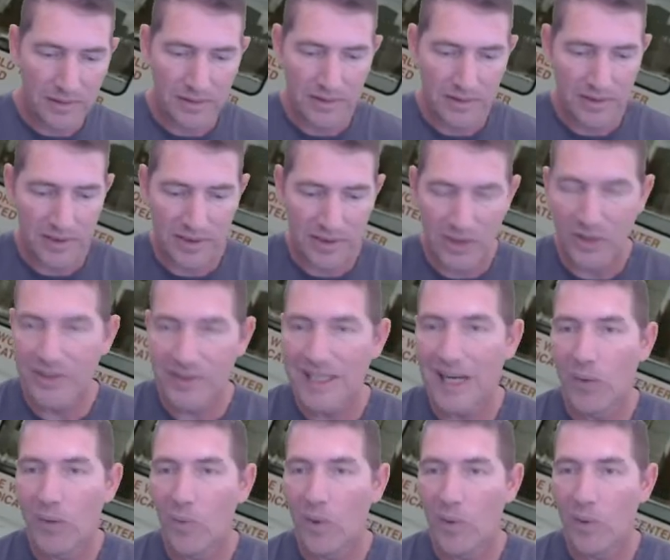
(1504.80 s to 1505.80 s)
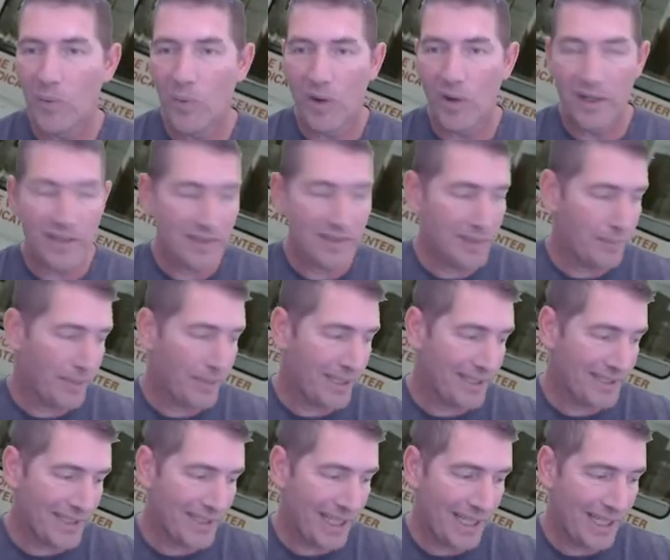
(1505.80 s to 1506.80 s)
Still not 1-1. This is a big
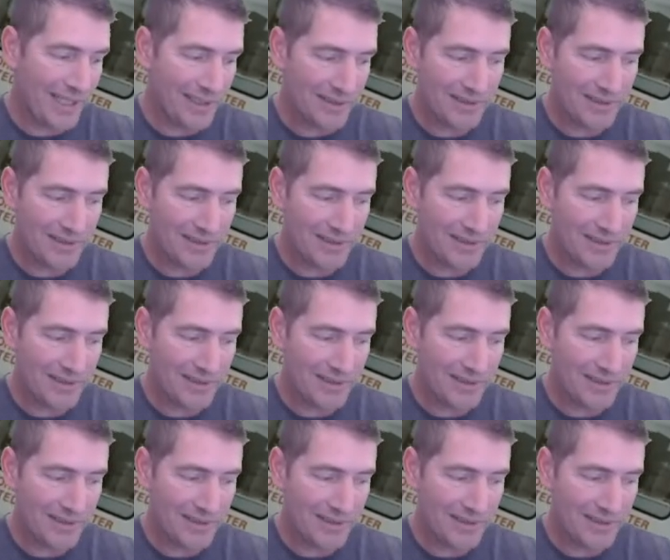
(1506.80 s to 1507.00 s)
set.